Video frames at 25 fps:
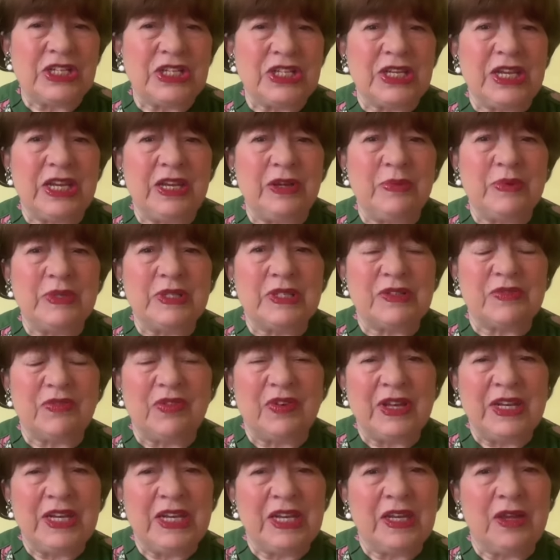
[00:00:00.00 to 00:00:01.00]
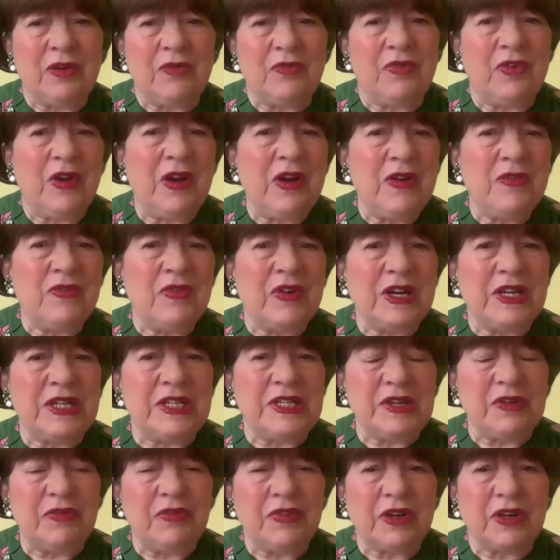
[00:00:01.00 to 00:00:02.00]
and he was finding it very, very
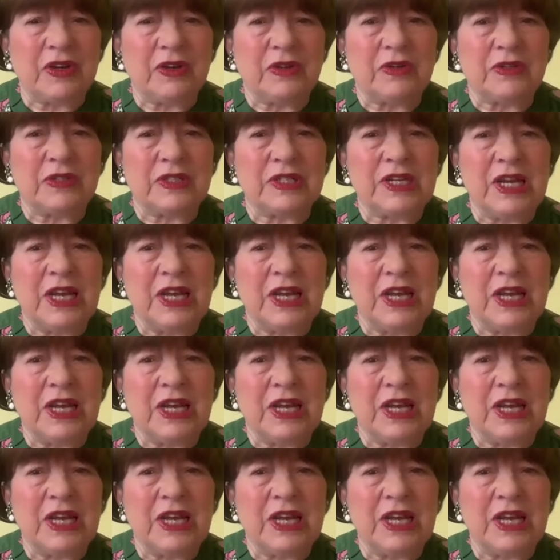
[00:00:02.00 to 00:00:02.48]
difficult